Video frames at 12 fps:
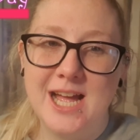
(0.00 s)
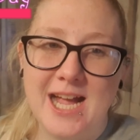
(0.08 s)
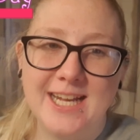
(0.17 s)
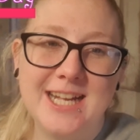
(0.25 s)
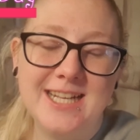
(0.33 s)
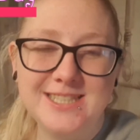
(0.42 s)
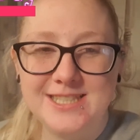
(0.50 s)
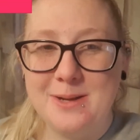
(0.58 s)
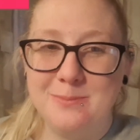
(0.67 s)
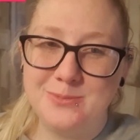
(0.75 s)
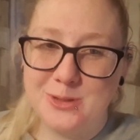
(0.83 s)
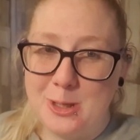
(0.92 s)
Hi guys,
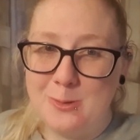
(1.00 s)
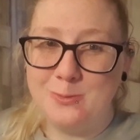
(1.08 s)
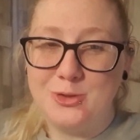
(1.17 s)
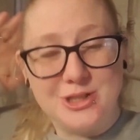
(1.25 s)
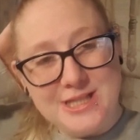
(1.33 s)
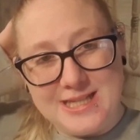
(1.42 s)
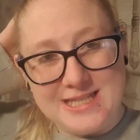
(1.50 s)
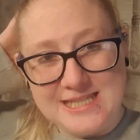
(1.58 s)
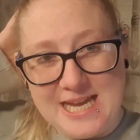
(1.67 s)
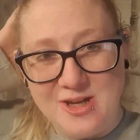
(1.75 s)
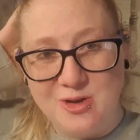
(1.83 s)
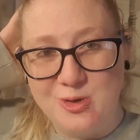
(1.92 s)
yep, so just hit the
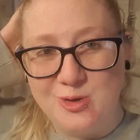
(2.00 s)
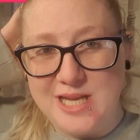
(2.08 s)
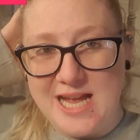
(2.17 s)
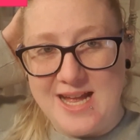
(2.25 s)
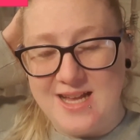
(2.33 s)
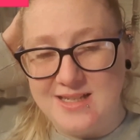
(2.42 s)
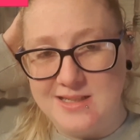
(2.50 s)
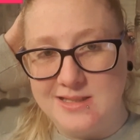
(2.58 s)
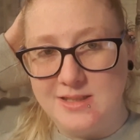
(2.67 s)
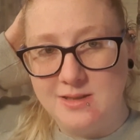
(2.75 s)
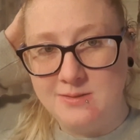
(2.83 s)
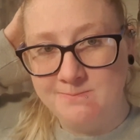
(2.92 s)
scales and,